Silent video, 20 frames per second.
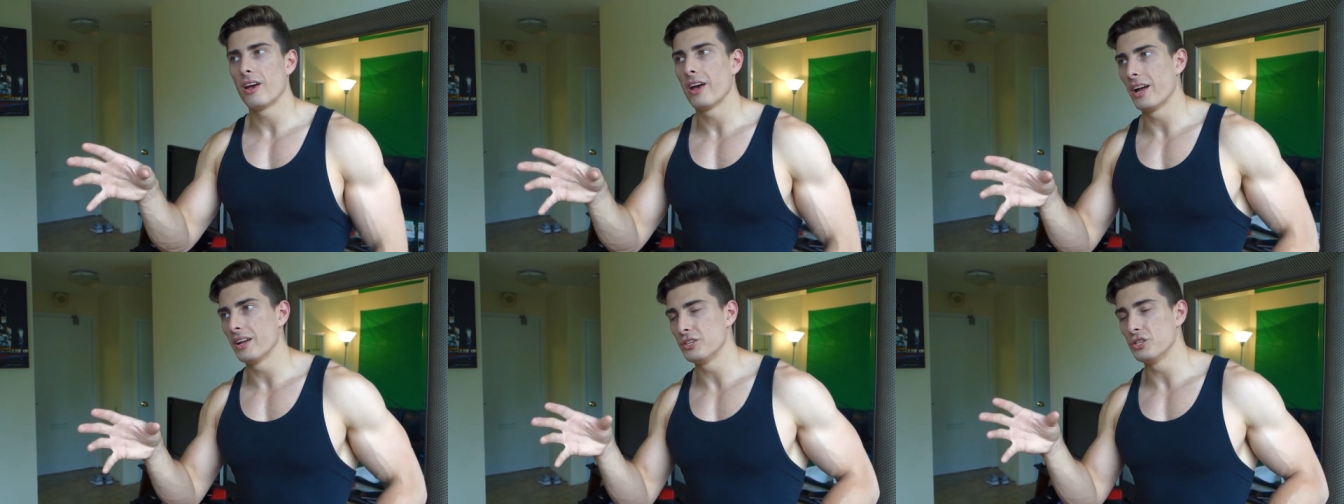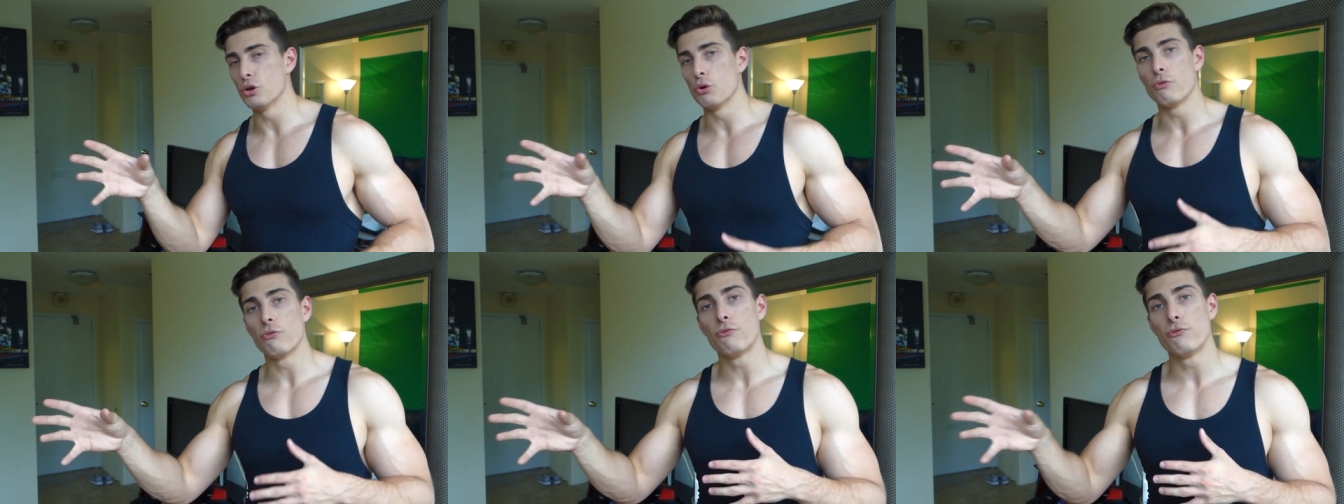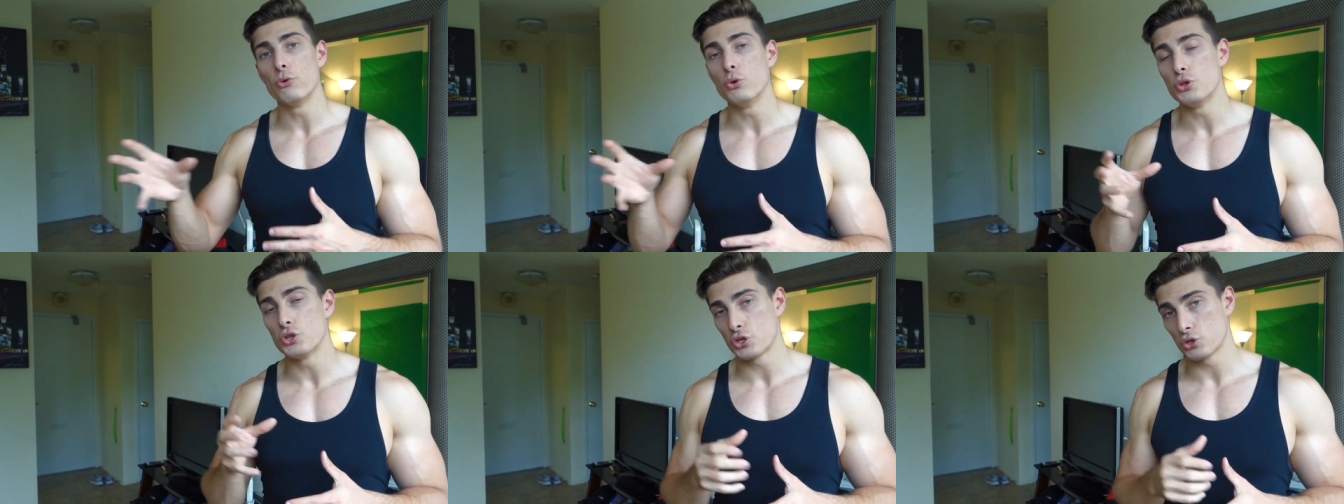and
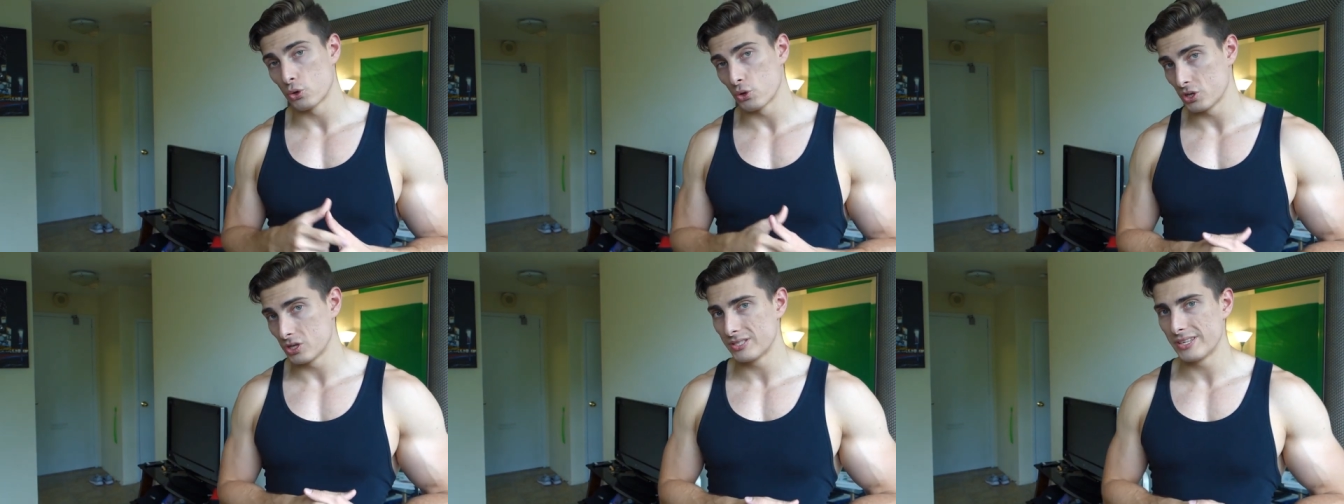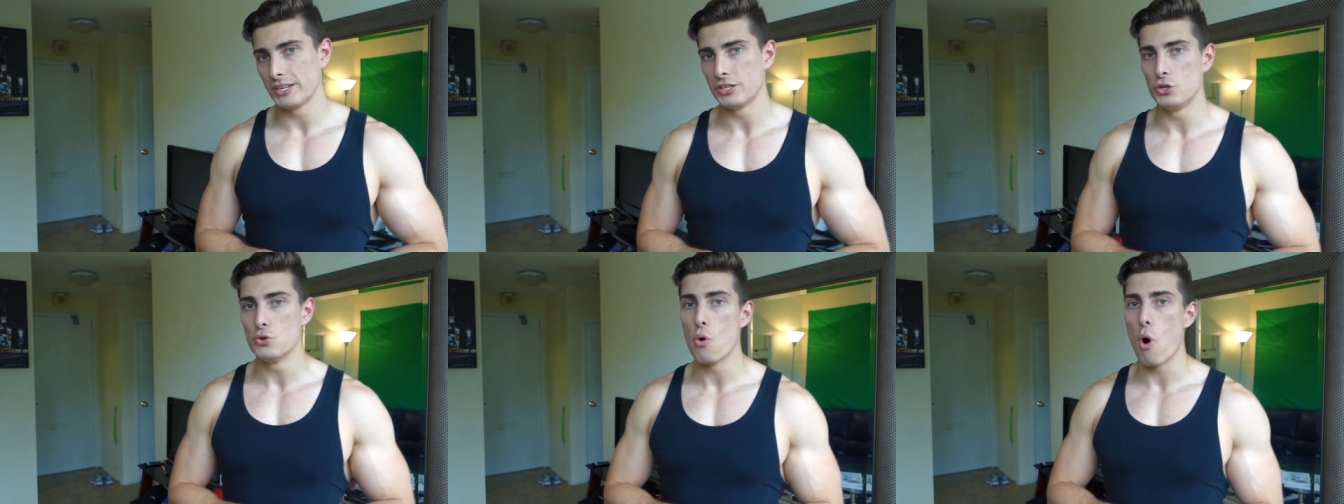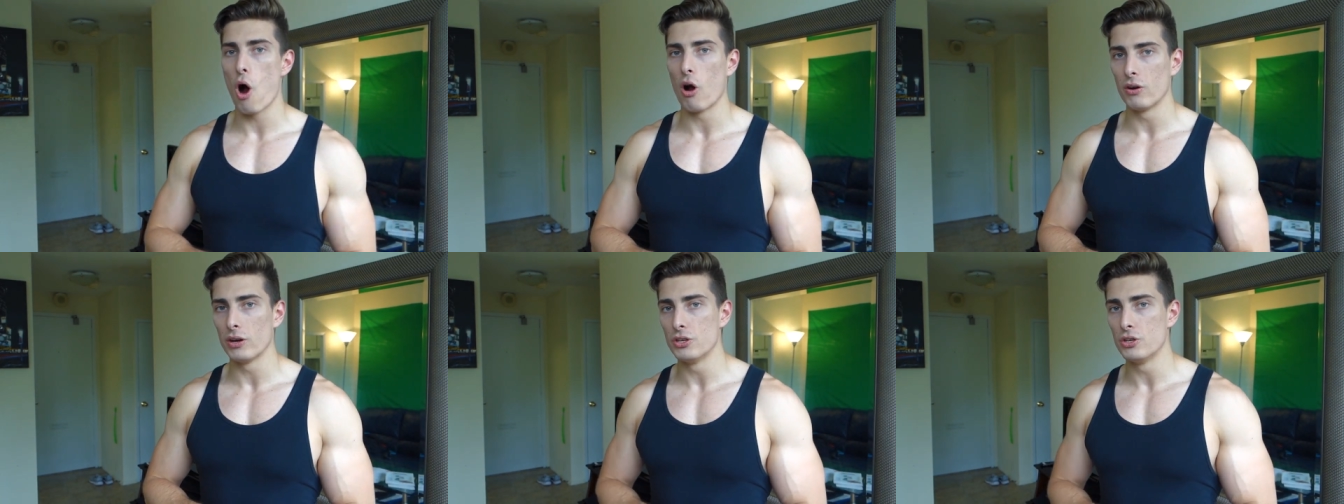food sources that you
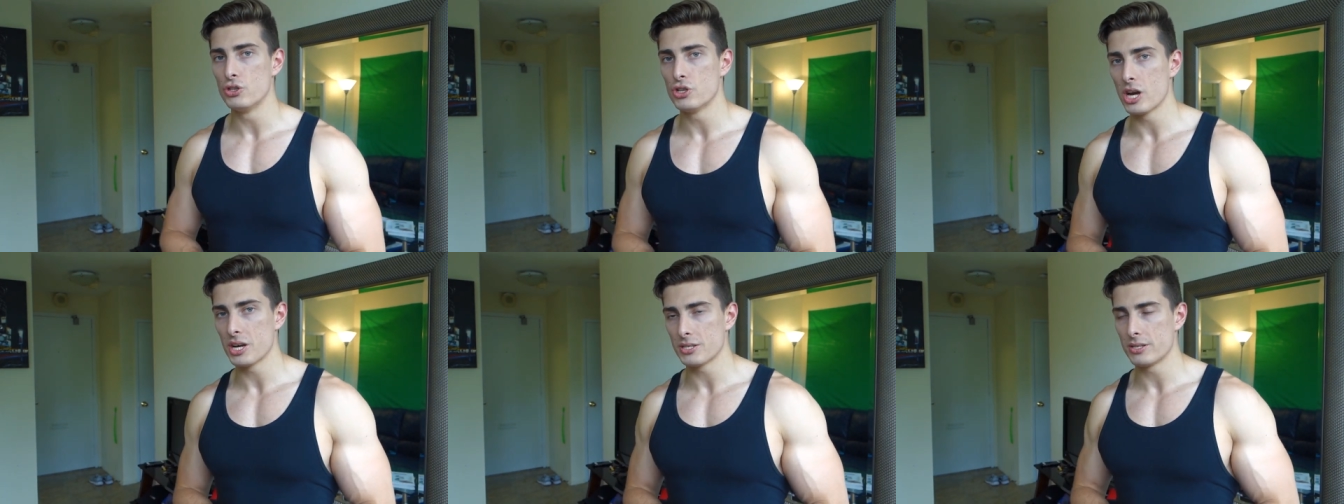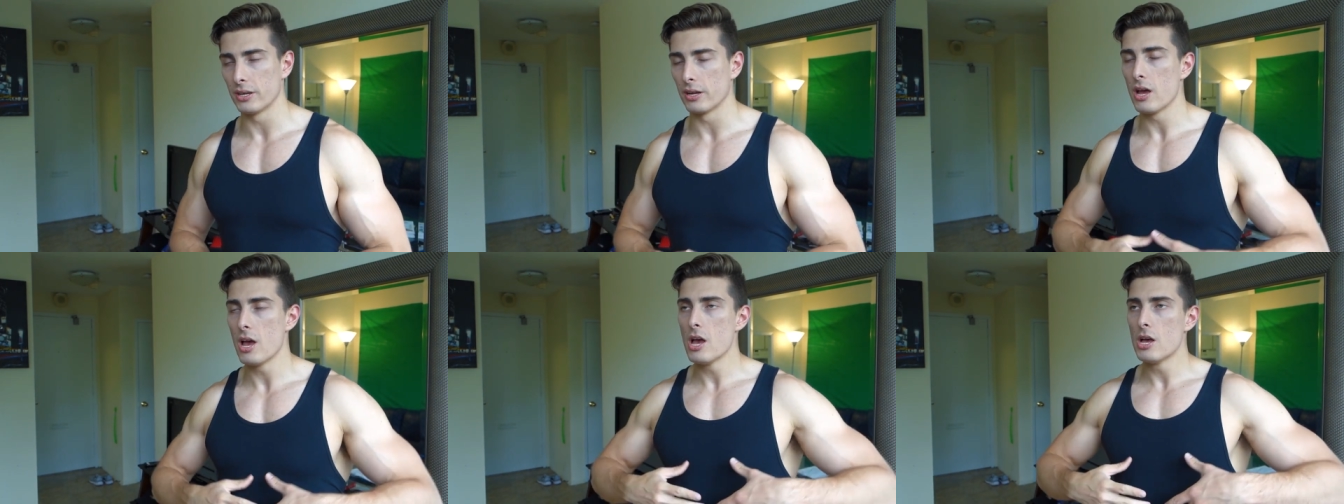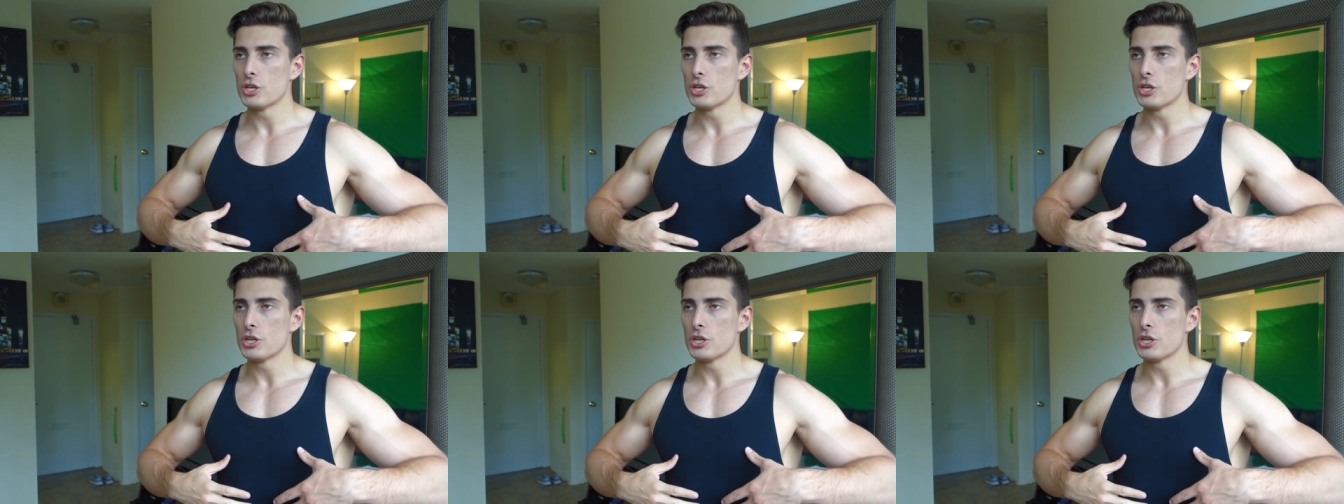are ingesting.